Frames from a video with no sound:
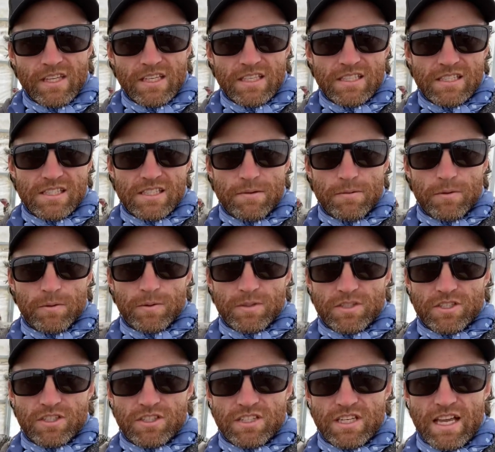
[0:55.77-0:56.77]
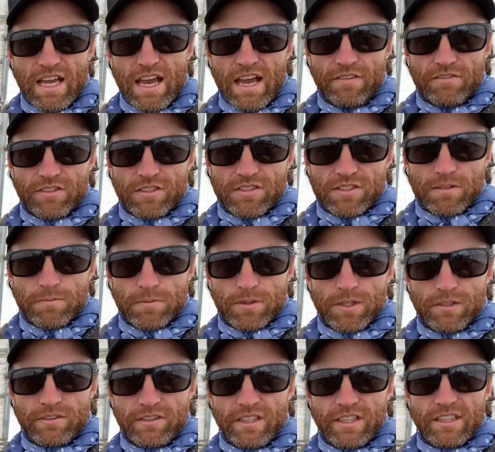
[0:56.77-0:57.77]
Someone was just after something
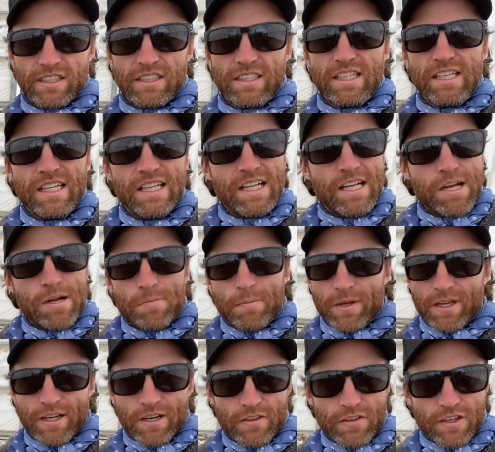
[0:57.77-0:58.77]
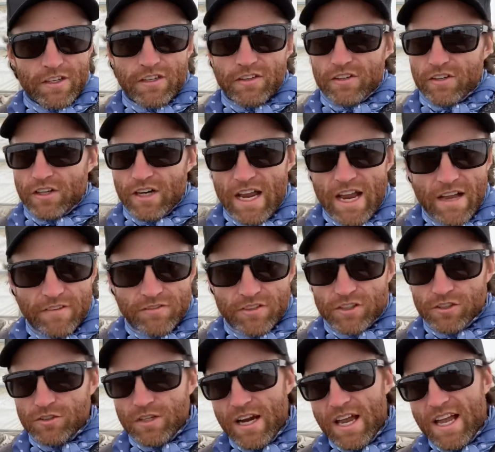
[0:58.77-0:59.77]
over here. But you know, they're, they're after
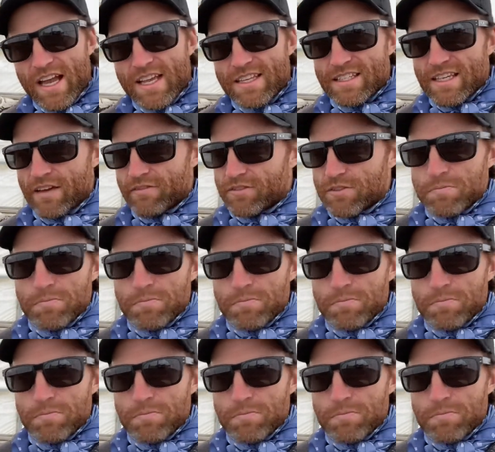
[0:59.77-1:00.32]
grass, after